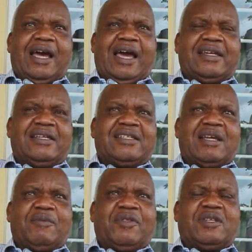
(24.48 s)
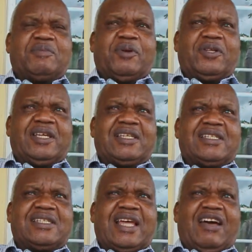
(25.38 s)
And some of these
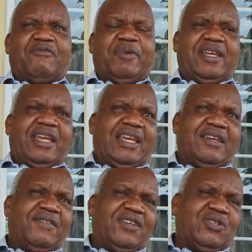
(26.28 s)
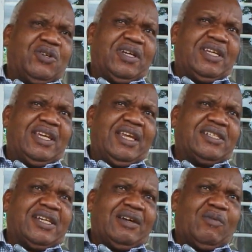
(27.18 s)
projects have been individual in
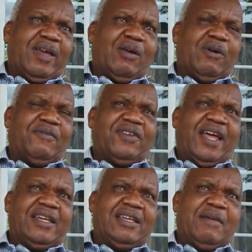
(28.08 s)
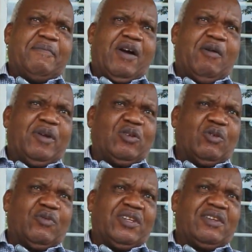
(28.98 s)
nature, where we have done empowerment
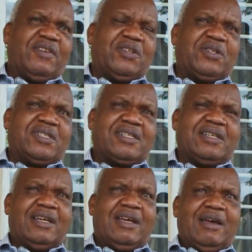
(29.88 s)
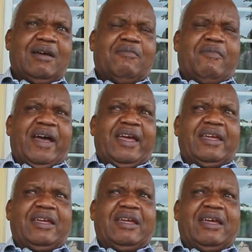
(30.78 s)
of individuals
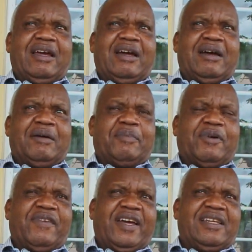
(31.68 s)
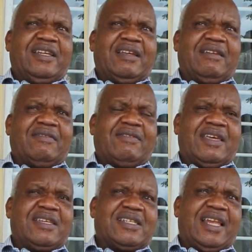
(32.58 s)
by providing
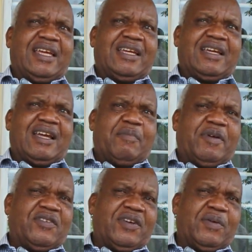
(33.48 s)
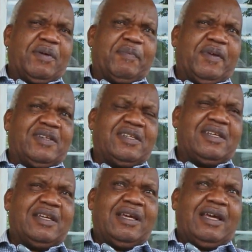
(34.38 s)
things like carpentry equipment,
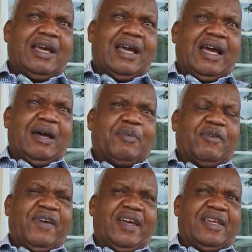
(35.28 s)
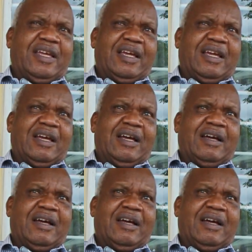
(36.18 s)
providing